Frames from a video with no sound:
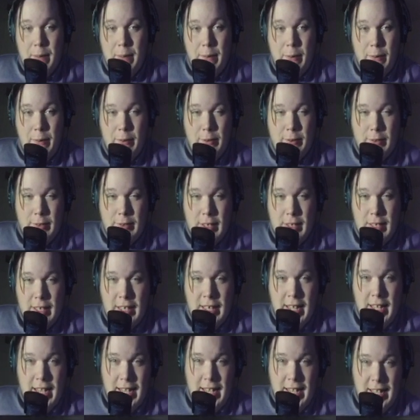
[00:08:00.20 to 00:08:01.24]
we'll see
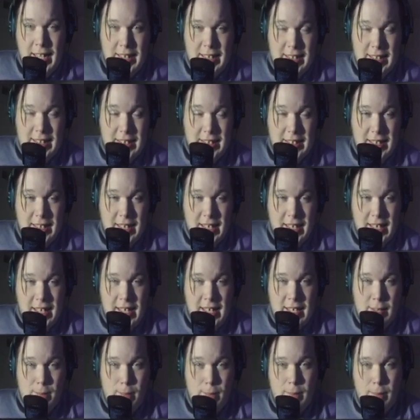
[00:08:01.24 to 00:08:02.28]
that
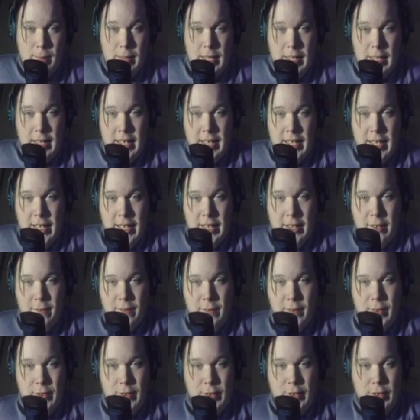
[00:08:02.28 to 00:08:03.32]
in like the
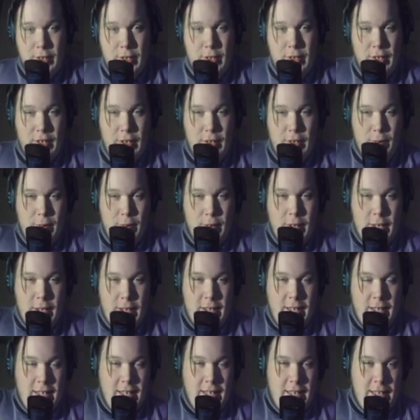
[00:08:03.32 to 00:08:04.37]
future where
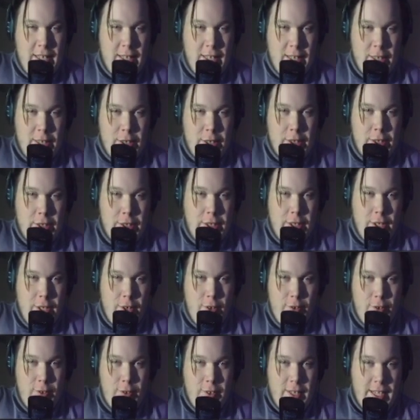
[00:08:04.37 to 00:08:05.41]
it just the whole
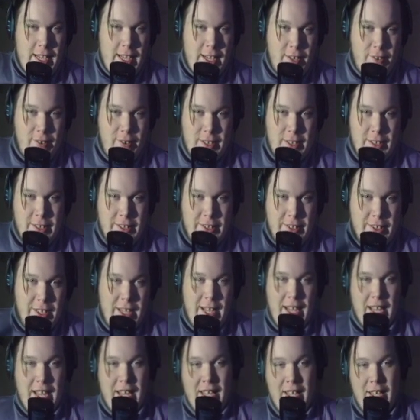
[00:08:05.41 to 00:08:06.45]
town is
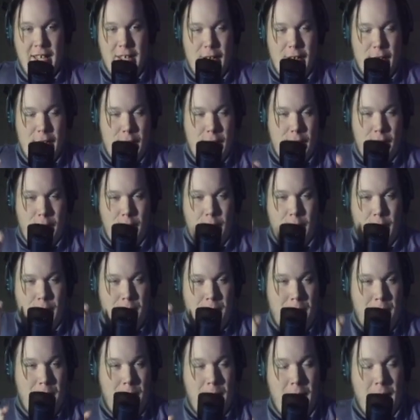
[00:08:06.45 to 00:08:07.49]
like crypt,
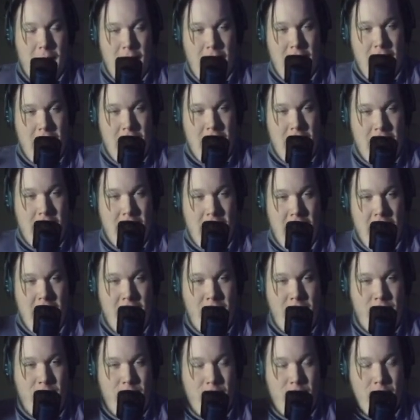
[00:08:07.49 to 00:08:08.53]
have
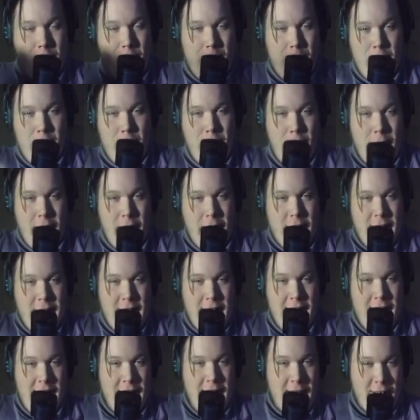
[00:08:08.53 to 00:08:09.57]
Kryptonian
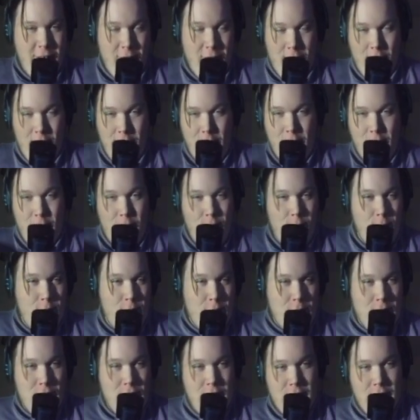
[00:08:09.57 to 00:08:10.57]
tech all over.